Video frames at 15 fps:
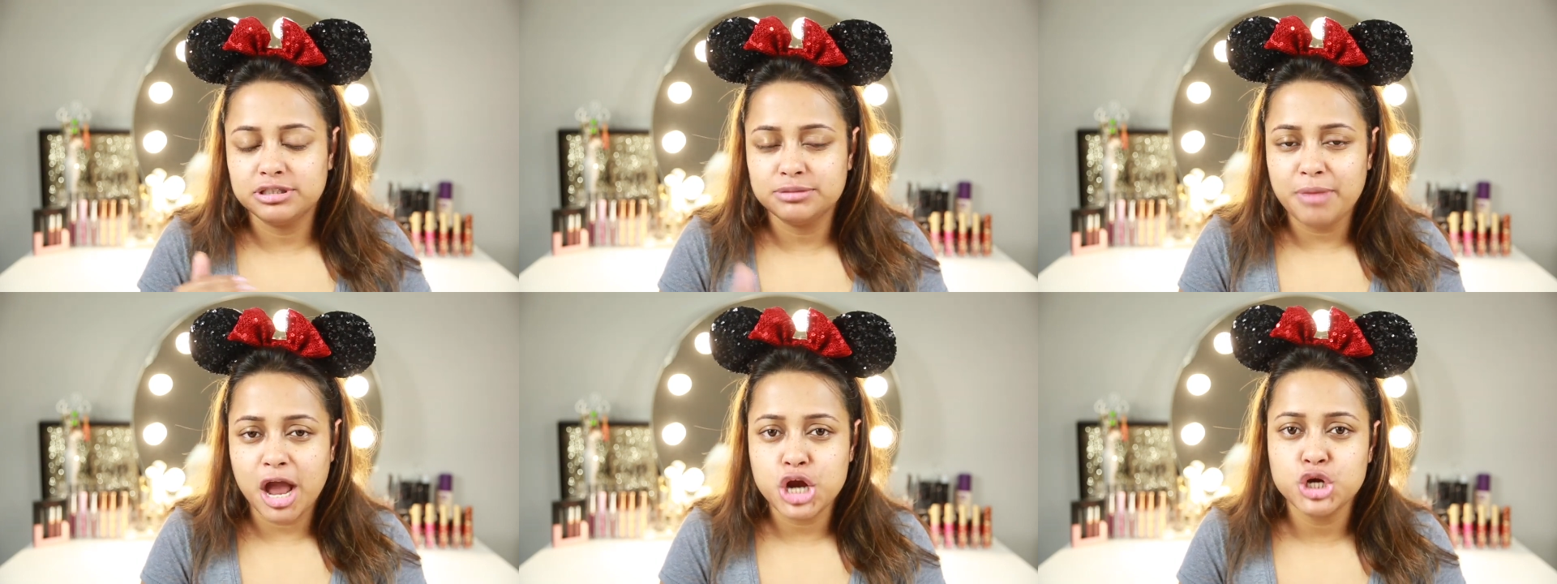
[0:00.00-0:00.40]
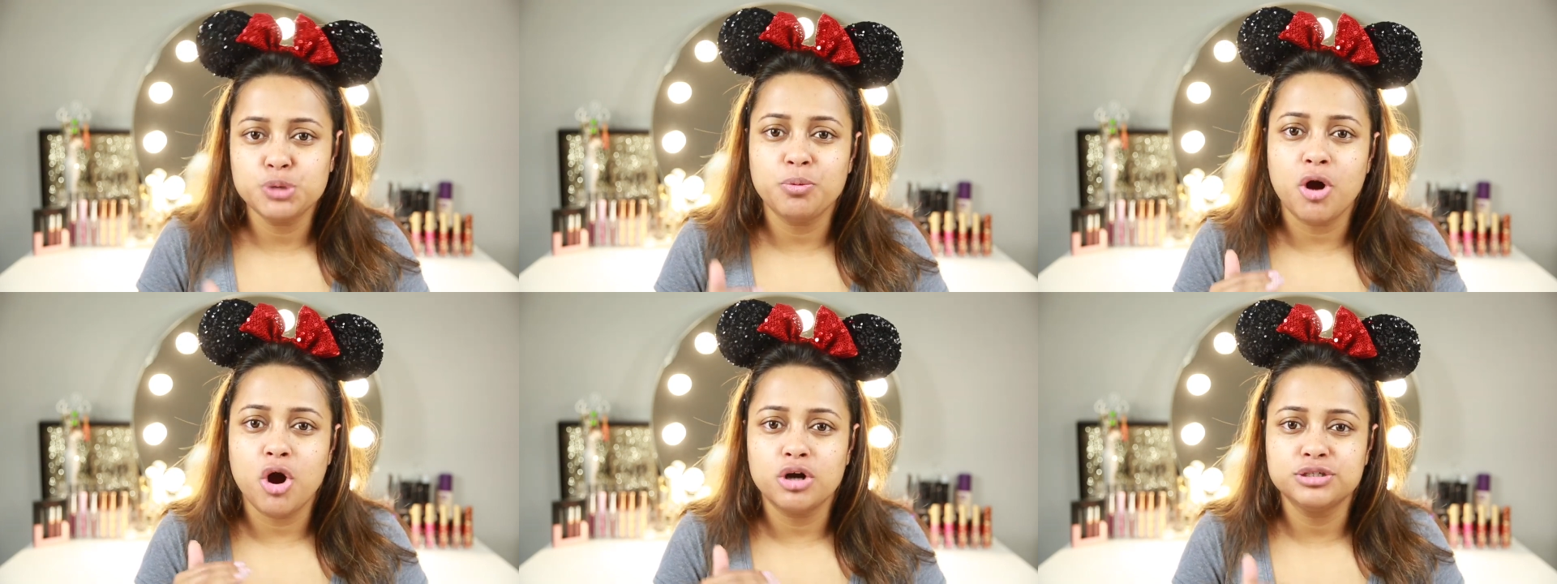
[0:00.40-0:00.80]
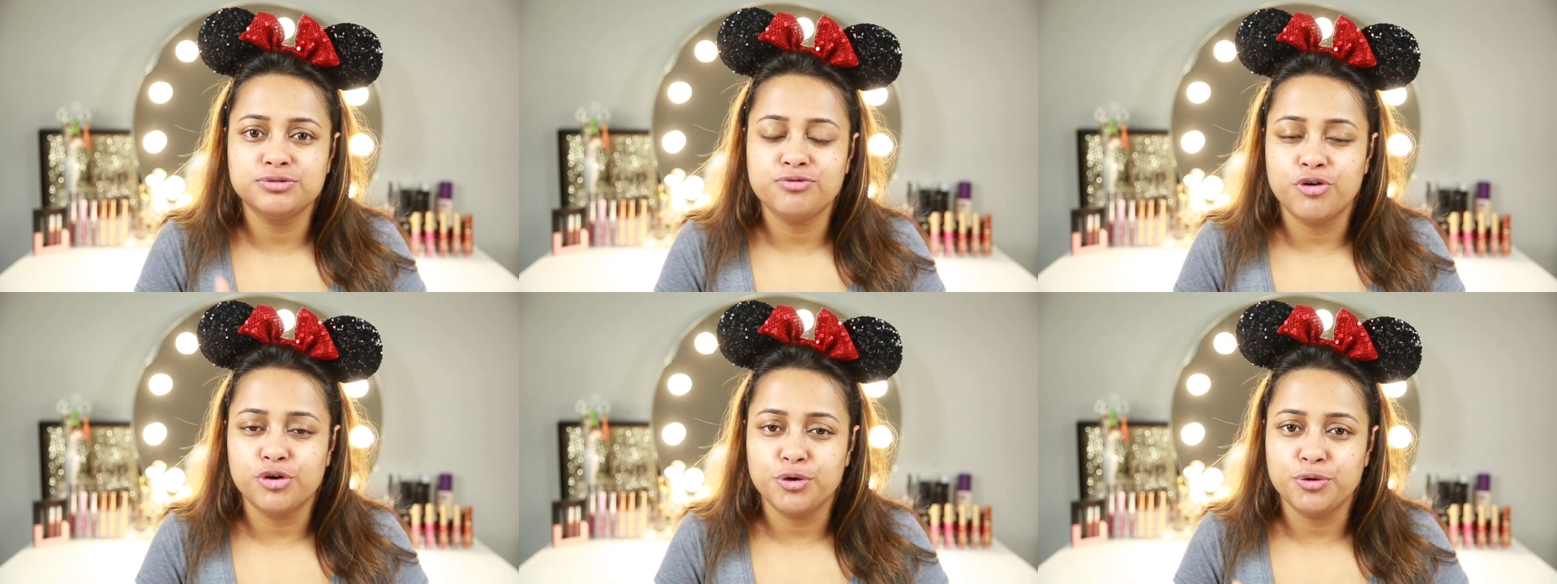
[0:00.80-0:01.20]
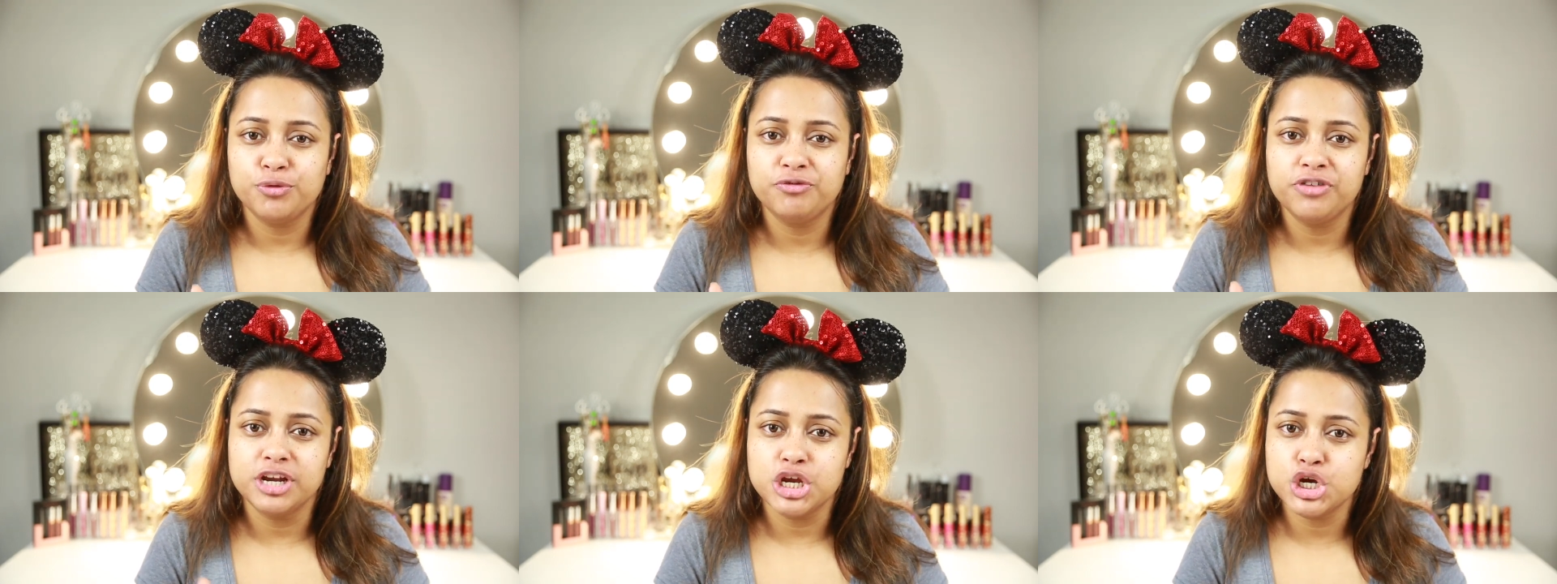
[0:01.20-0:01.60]
Smashbox
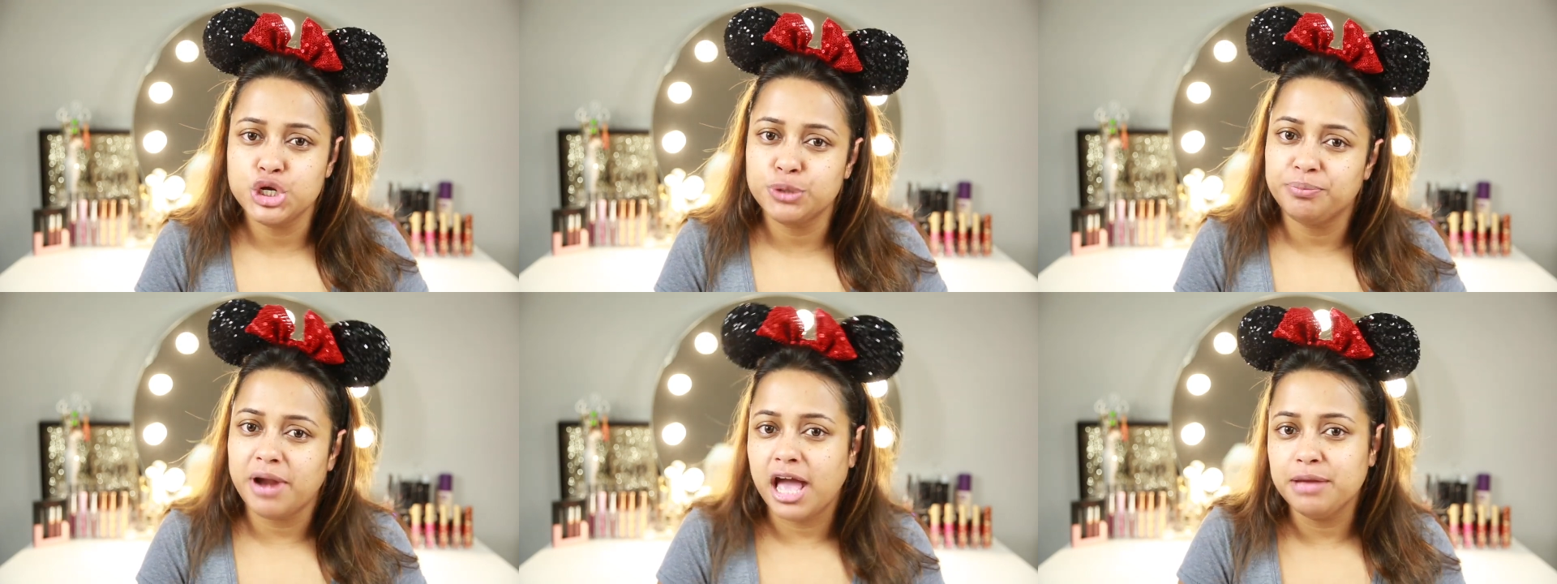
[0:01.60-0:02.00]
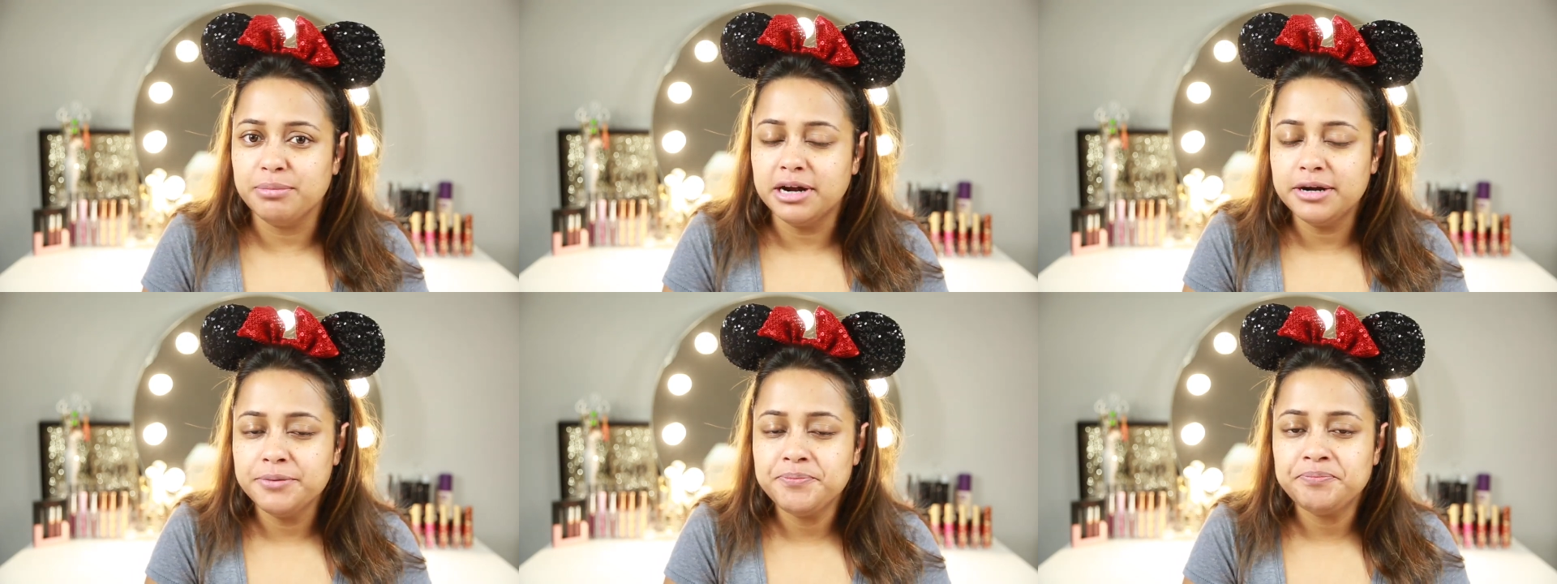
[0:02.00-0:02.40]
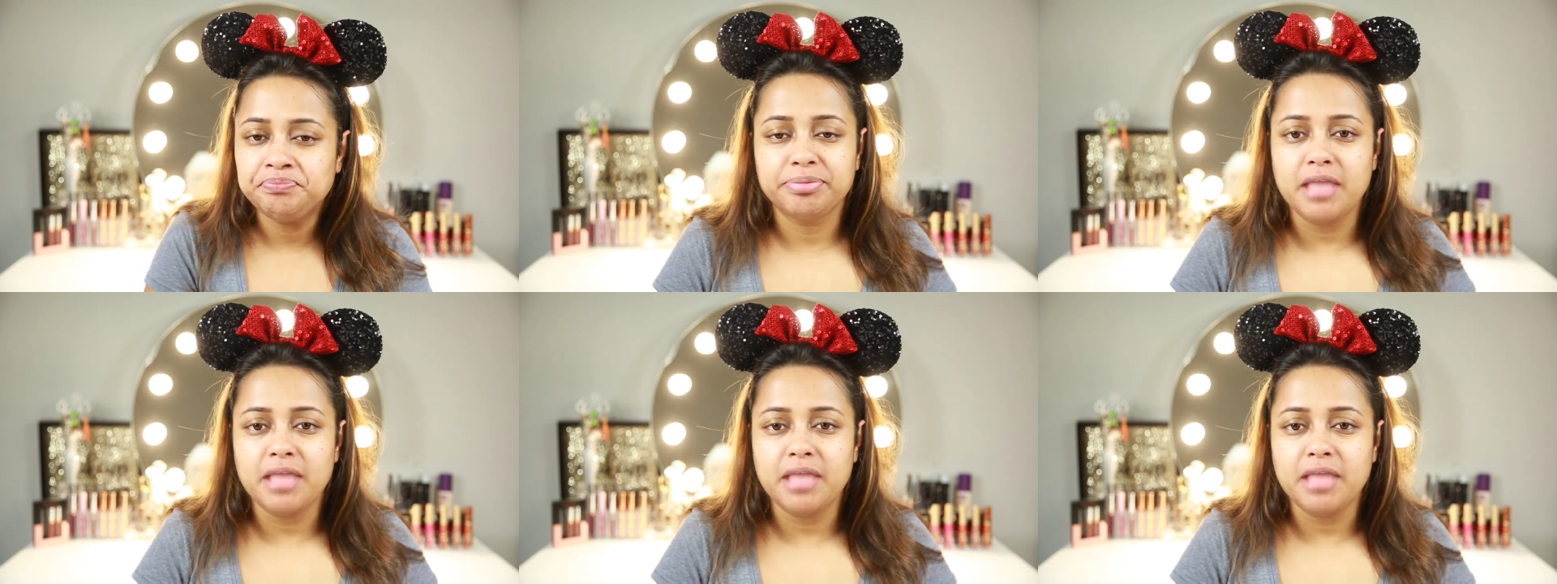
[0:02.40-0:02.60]
Photo Finish Primer.